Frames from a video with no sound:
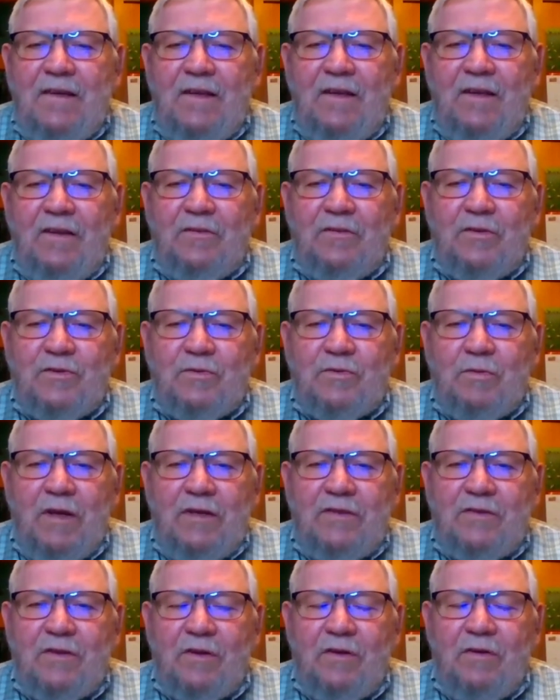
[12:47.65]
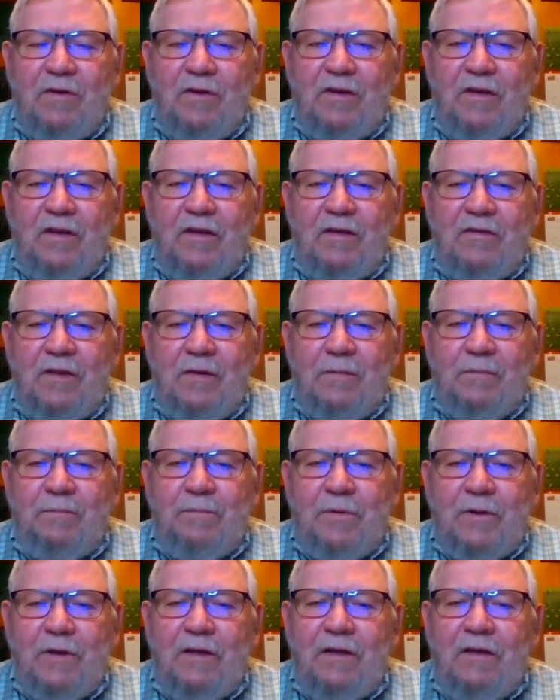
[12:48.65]
interest rates are going to end
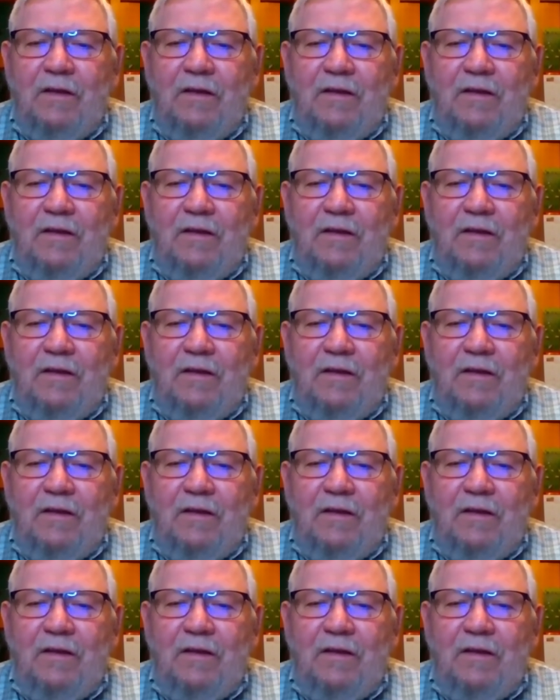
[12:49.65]
up